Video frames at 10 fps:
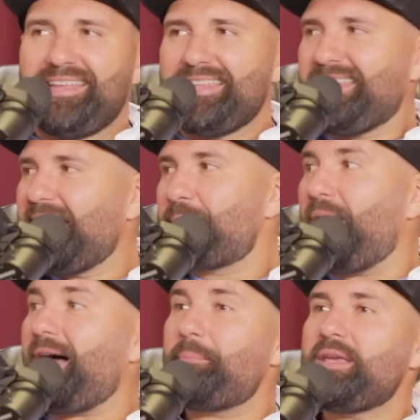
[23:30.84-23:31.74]
thing with Theo like
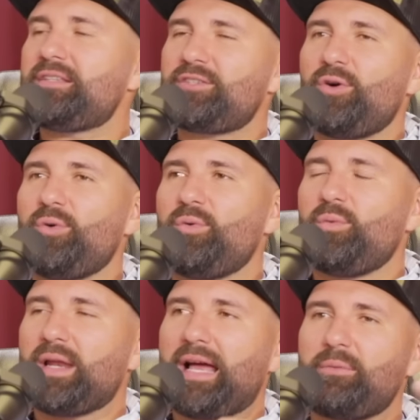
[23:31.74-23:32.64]
though Poppy, is, so
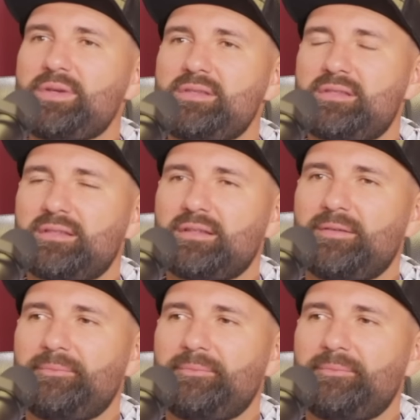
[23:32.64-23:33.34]
when I was